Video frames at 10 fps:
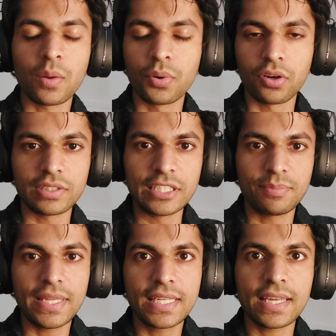Broadly
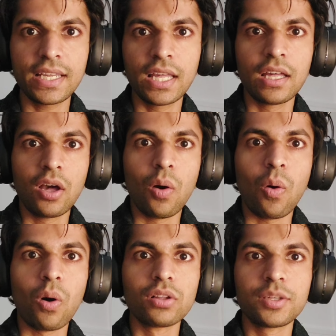speaking,
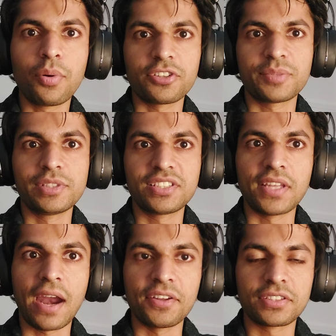all the possible
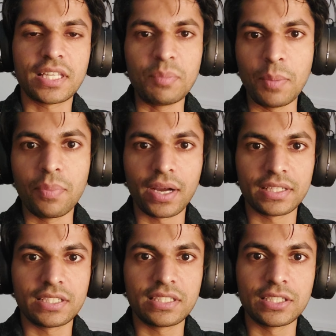scenarios can be
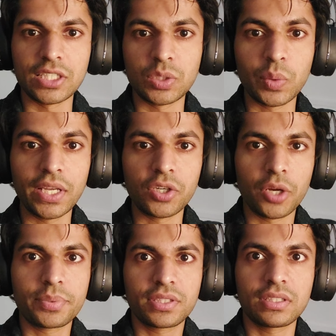bucketed into three
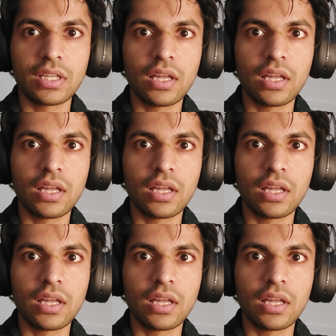groups.